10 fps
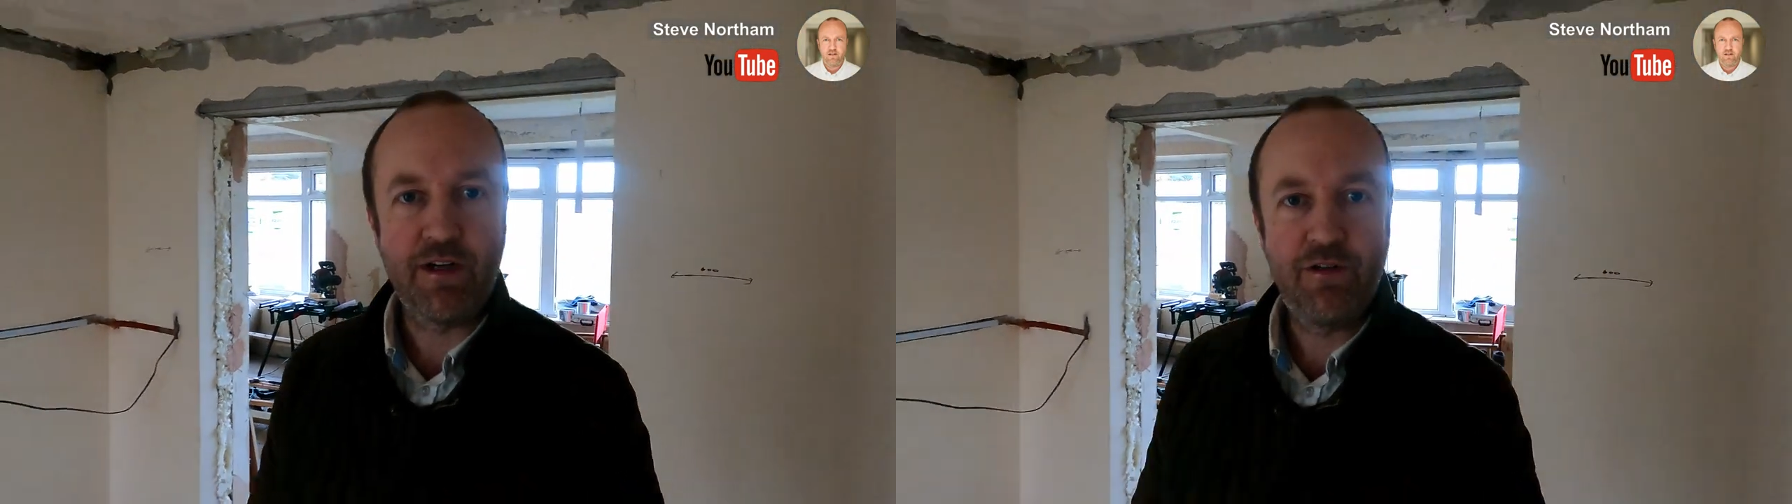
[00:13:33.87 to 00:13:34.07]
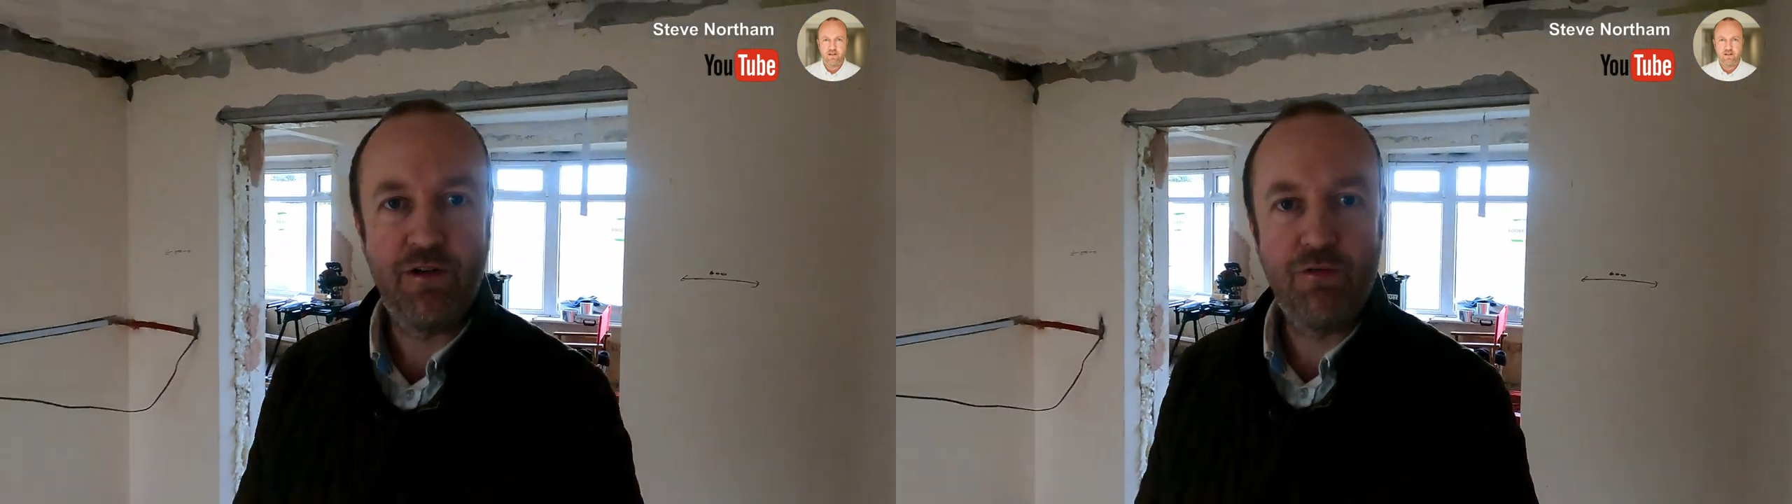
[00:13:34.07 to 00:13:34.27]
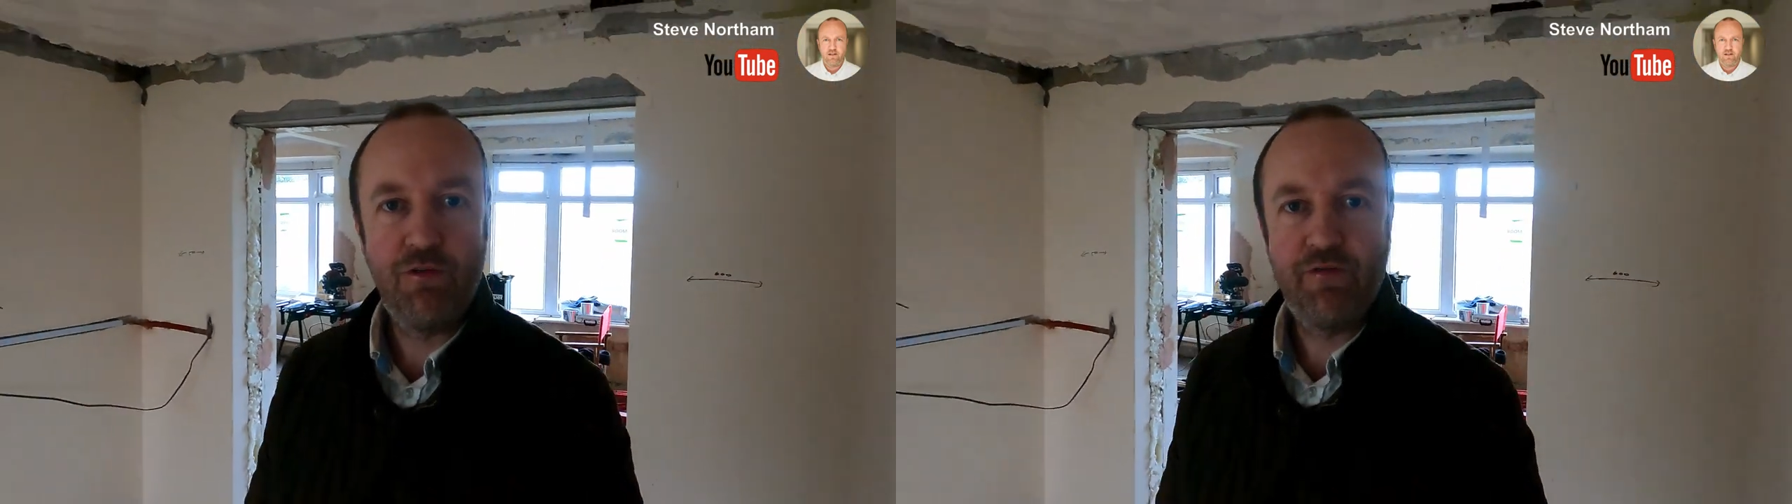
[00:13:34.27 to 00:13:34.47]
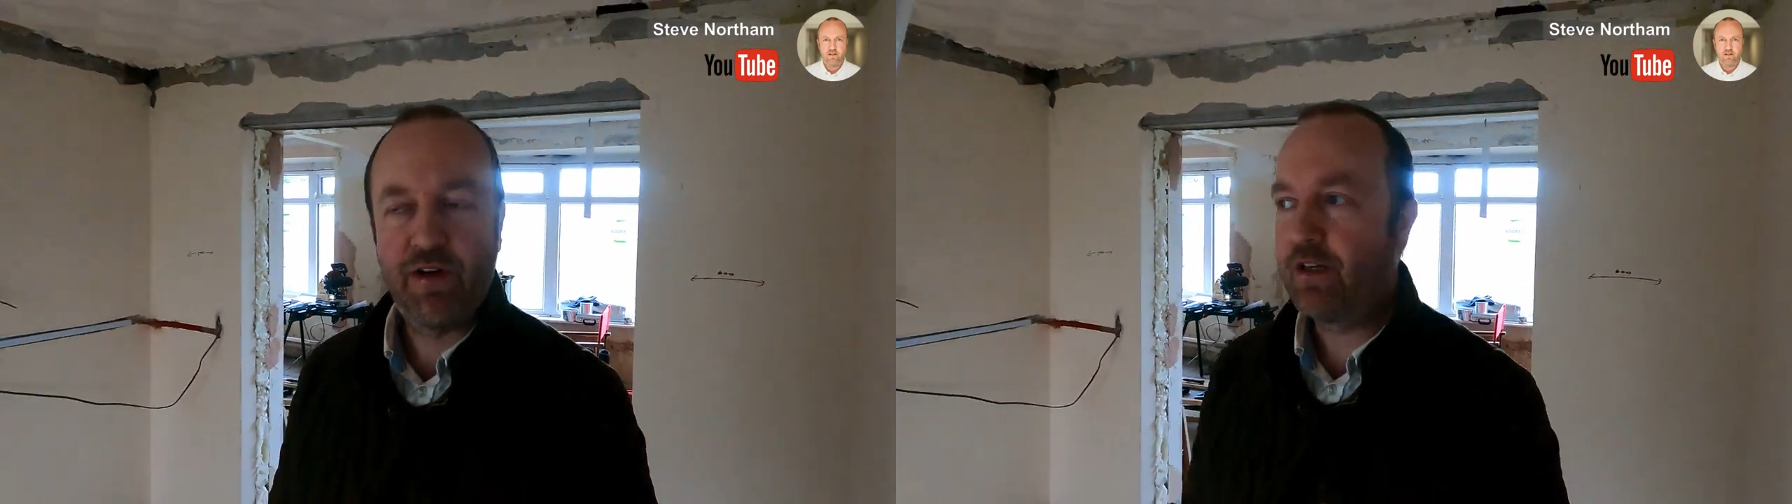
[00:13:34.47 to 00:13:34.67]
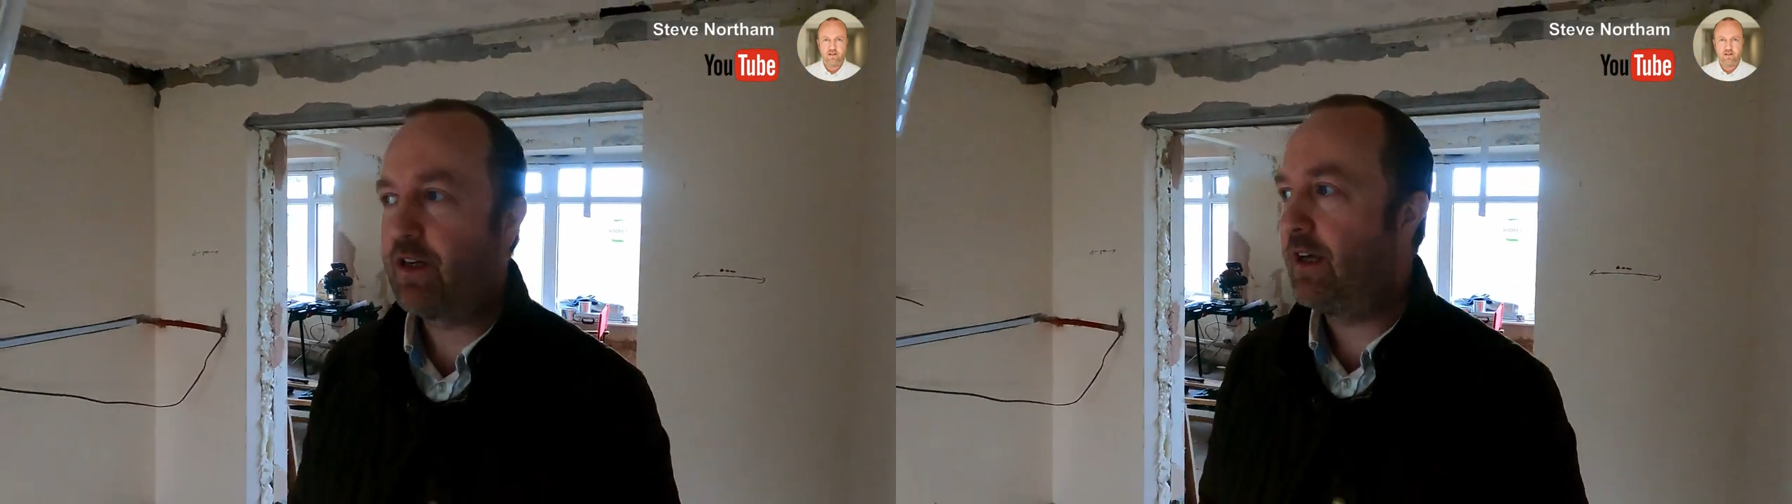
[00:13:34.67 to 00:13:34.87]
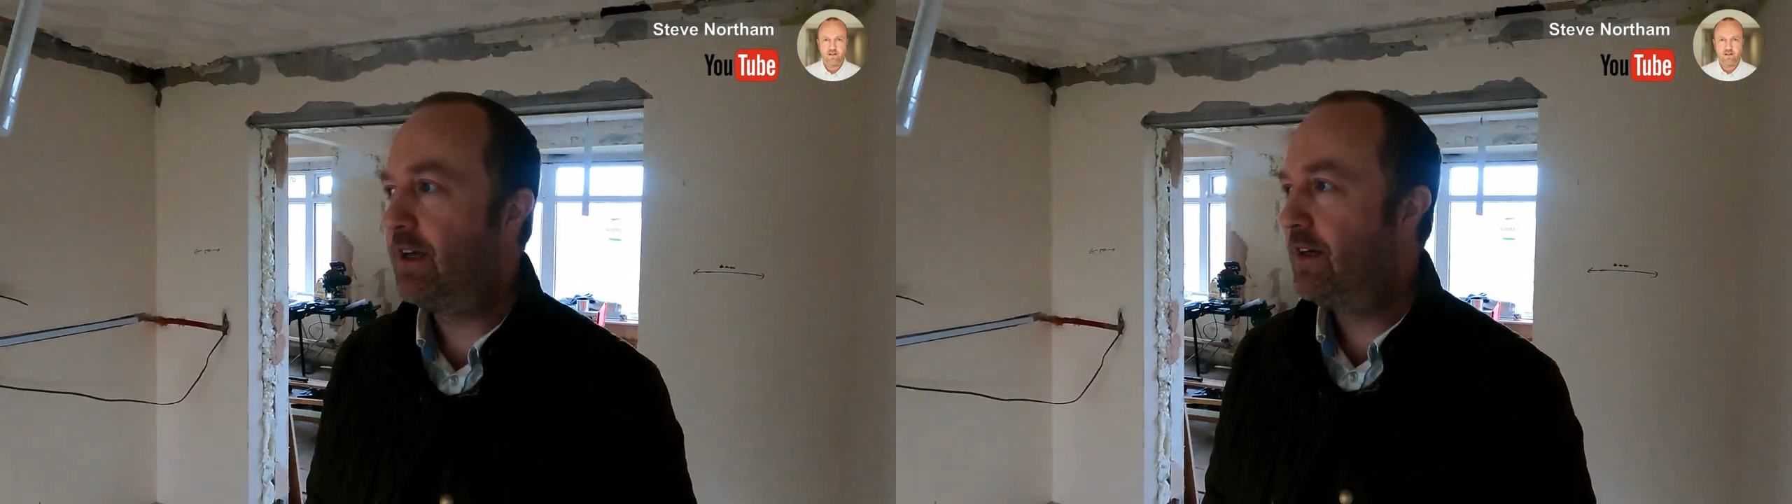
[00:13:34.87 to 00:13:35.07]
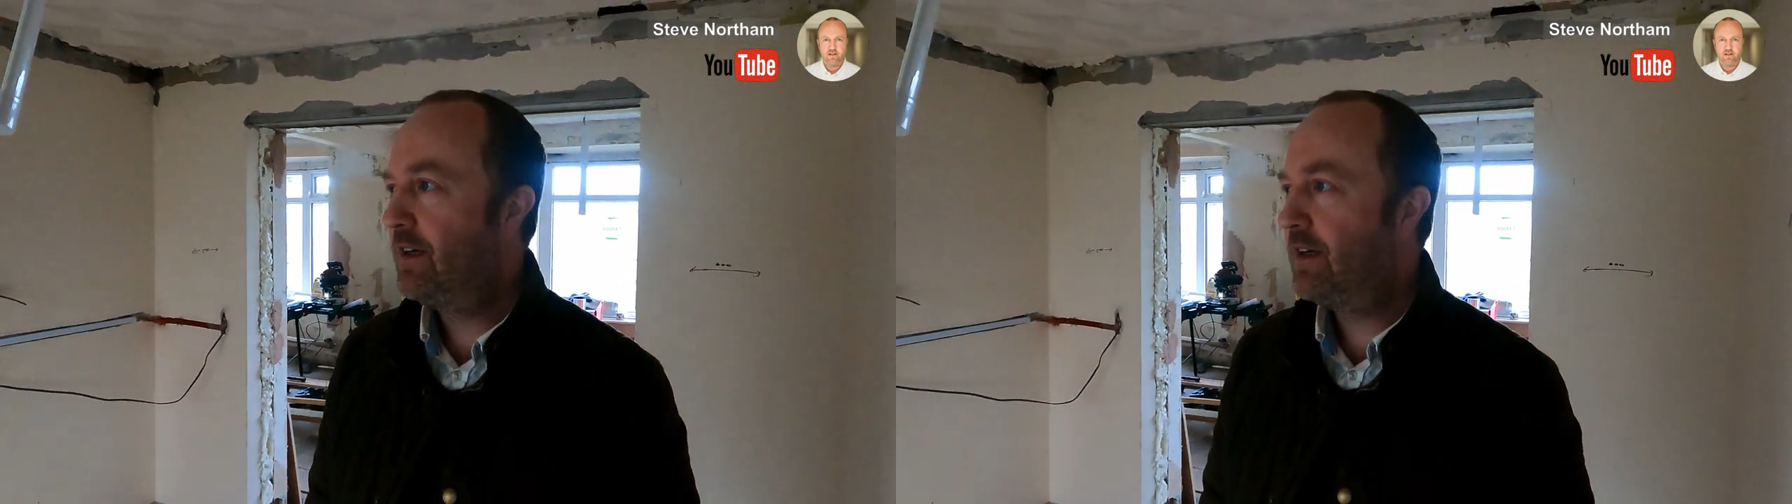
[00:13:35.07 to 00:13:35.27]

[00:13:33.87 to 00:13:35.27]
really cool, funky,